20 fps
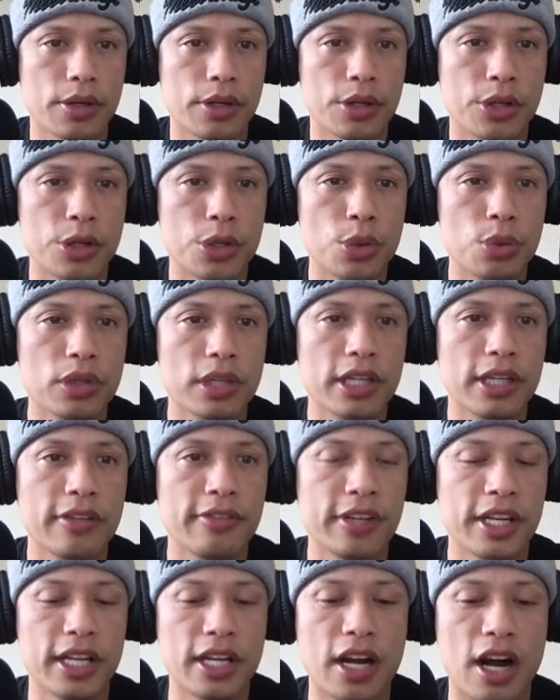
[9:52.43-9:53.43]
you
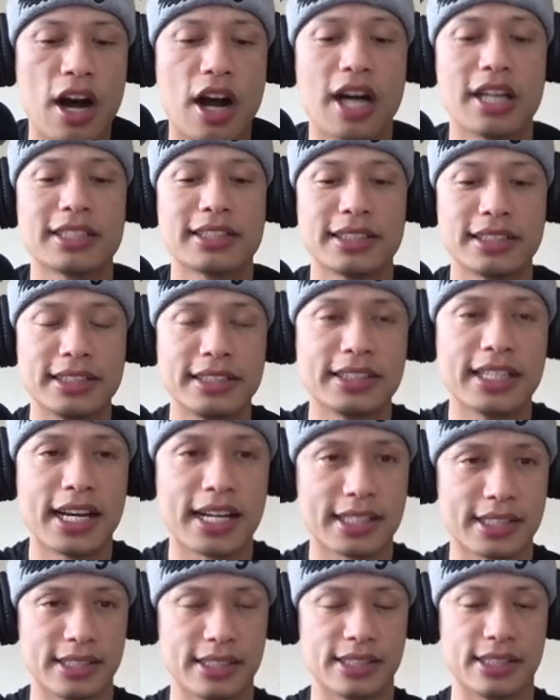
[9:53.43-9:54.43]
live in Austin,
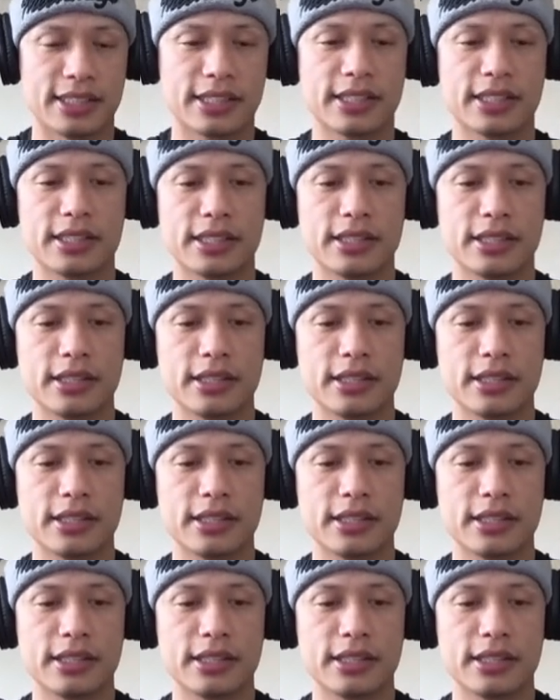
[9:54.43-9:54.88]
Texas,